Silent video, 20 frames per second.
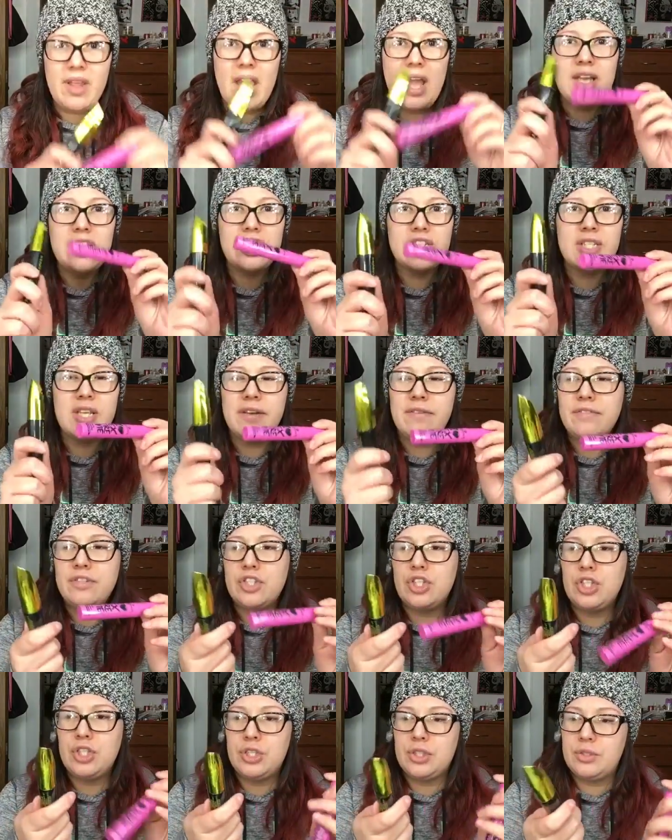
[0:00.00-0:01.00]
I just have
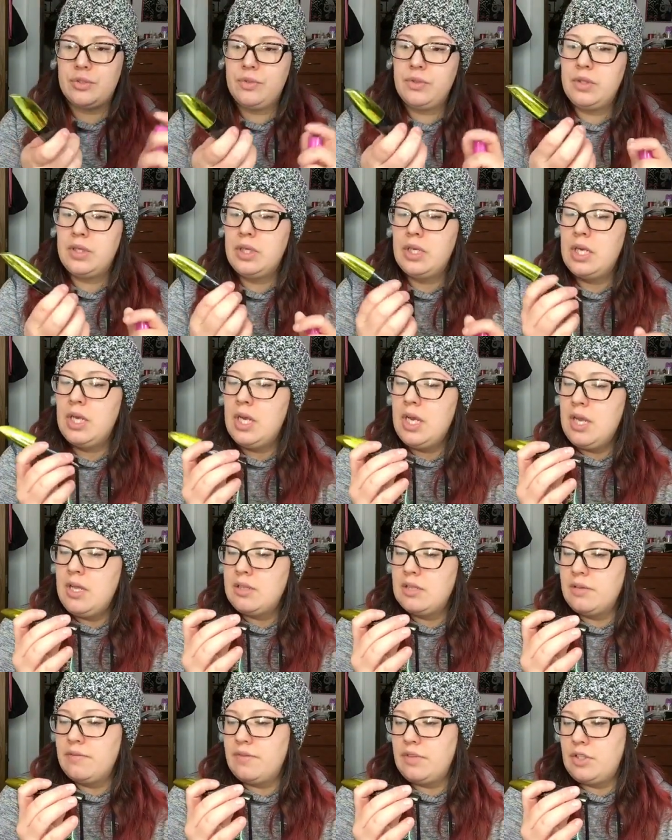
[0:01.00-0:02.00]
2.
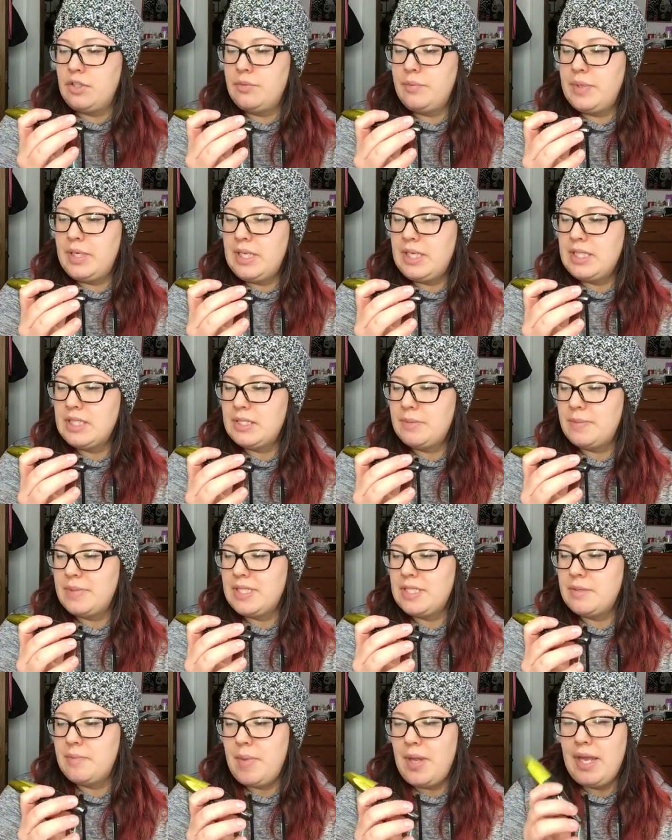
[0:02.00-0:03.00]
The Voluminous
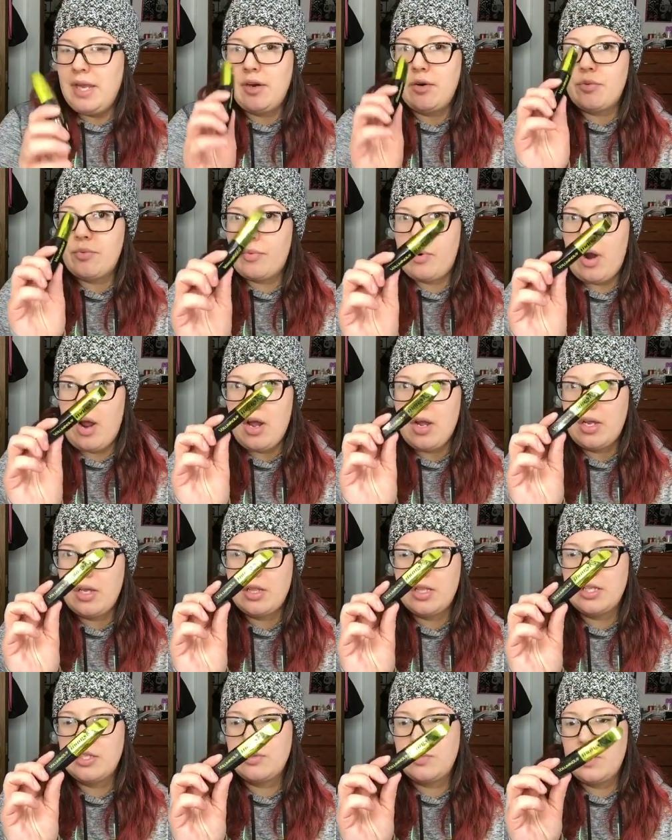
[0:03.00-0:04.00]
Miss Mango Rock.
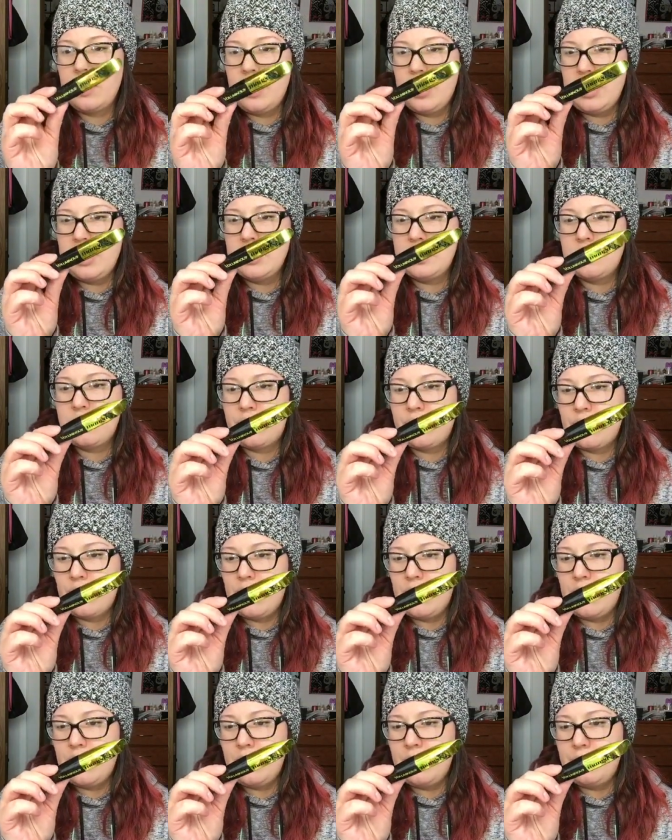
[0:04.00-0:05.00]
This one is
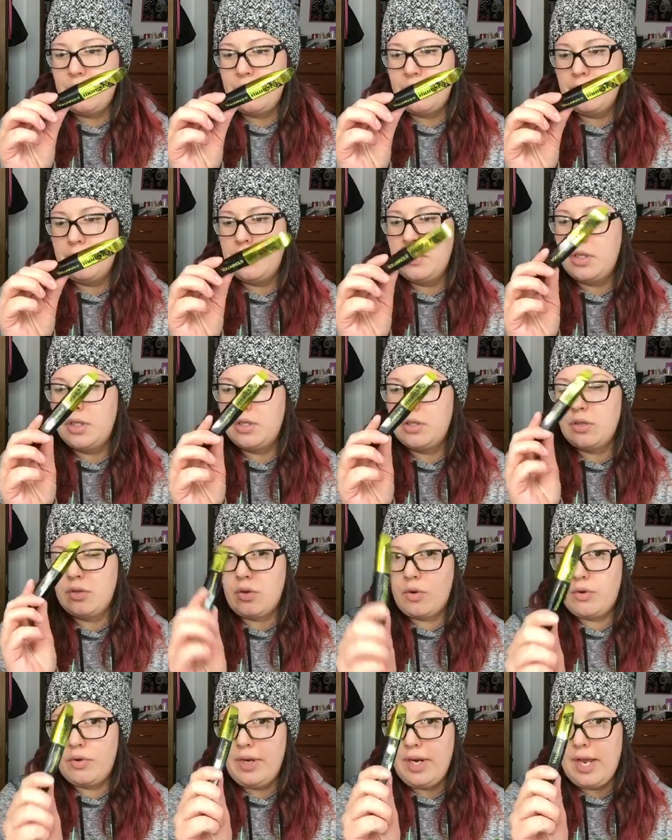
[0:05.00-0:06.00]
from
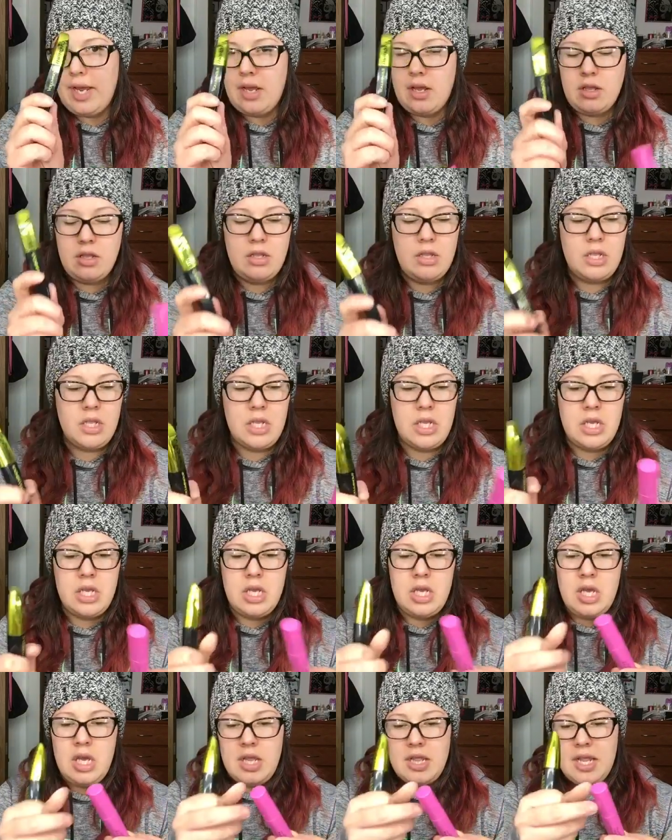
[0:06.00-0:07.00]
L'Oreal.
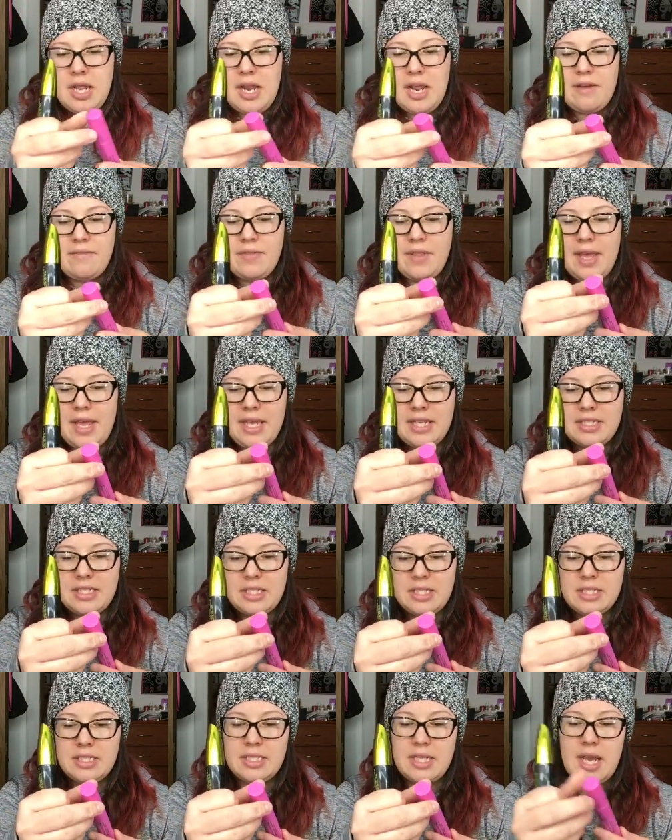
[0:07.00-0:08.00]
Then I have the
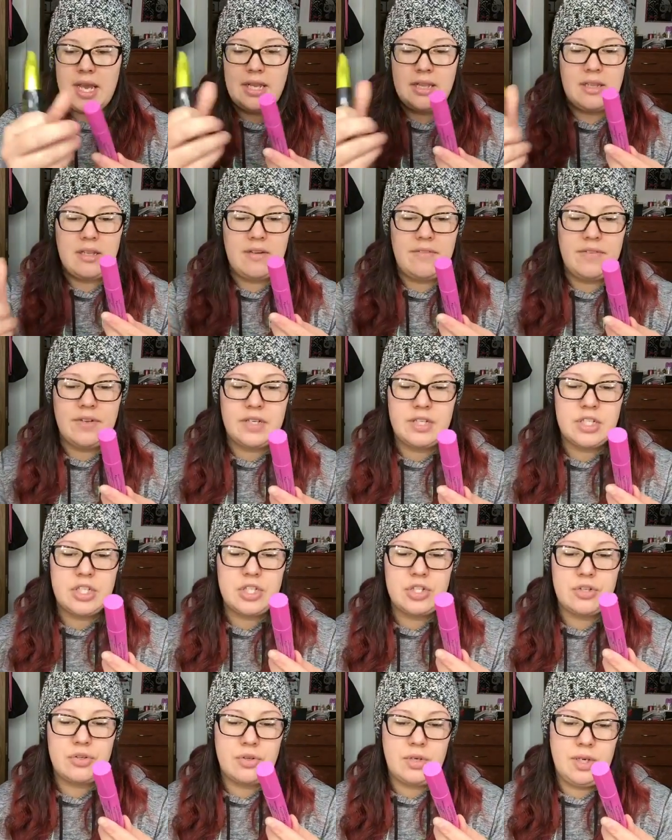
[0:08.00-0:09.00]
Essence I Love
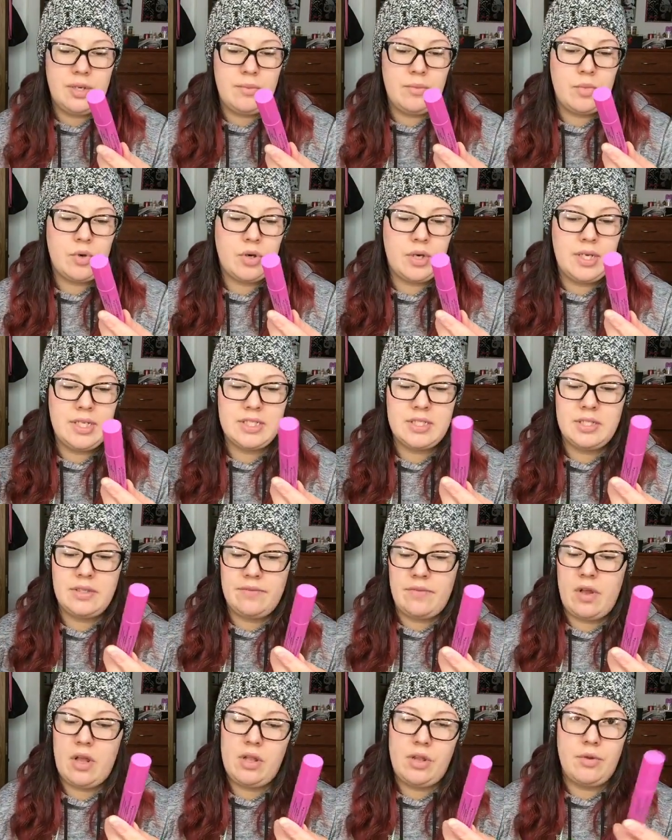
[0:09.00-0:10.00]
Extreme Crazy
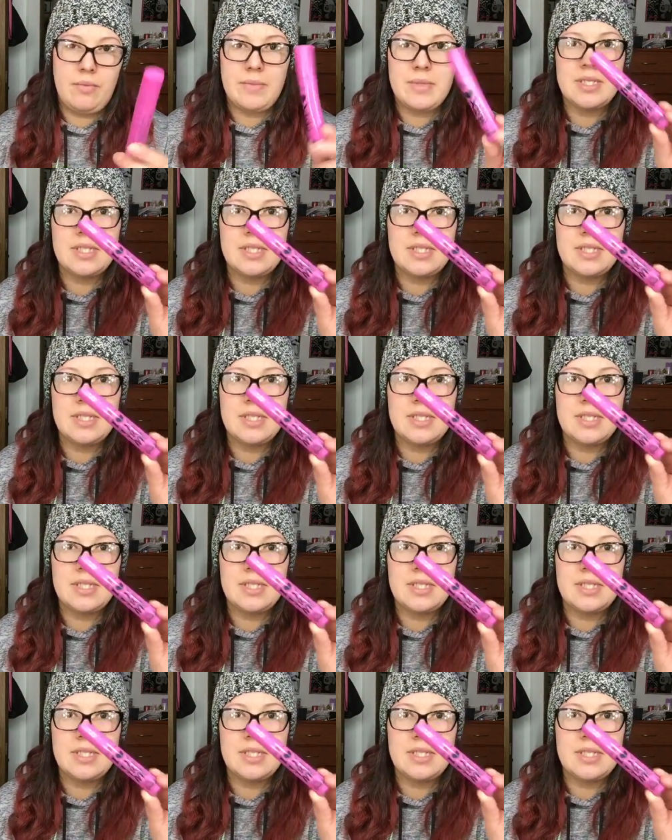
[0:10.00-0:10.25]
Volume